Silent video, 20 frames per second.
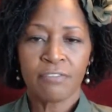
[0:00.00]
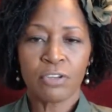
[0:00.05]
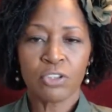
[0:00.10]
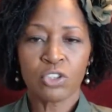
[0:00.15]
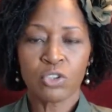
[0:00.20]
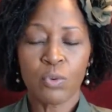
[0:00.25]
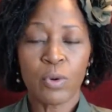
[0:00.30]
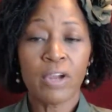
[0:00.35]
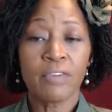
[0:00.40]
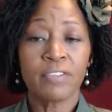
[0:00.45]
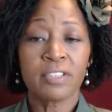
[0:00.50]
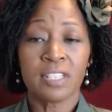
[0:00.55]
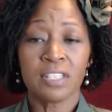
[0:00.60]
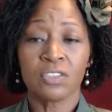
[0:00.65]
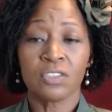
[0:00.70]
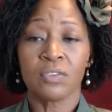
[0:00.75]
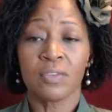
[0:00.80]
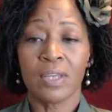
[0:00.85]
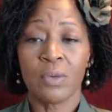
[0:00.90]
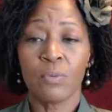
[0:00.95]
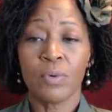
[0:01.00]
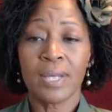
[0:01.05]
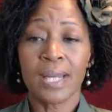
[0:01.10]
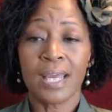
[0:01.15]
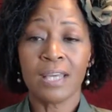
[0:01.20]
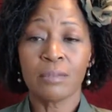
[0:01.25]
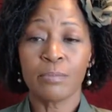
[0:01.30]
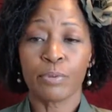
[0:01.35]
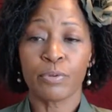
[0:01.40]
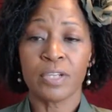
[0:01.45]
verse 12 it says so they
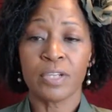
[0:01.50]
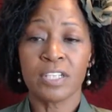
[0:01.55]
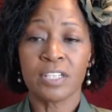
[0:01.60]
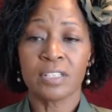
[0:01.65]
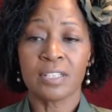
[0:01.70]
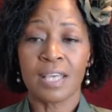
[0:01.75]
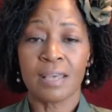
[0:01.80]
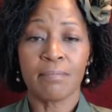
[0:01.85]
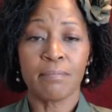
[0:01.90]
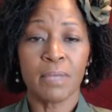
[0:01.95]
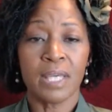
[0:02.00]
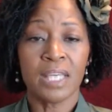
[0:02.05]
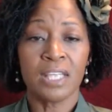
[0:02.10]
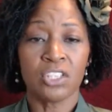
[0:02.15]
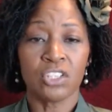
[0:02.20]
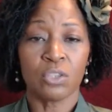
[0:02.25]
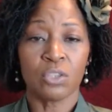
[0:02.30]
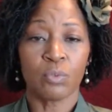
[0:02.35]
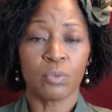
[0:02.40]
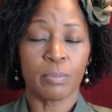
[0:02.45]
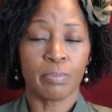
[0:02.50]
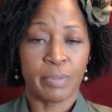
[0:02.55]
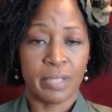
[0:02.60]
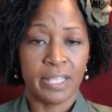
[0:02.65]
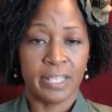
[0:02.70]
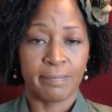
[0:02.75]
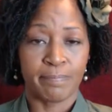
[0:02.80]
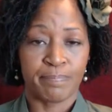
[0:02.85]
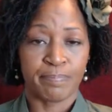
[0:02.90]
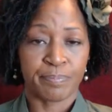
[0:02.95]
went out and preached that men should
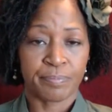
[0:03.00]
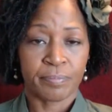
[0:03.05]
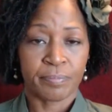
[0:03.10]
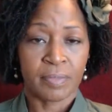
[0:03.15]
repent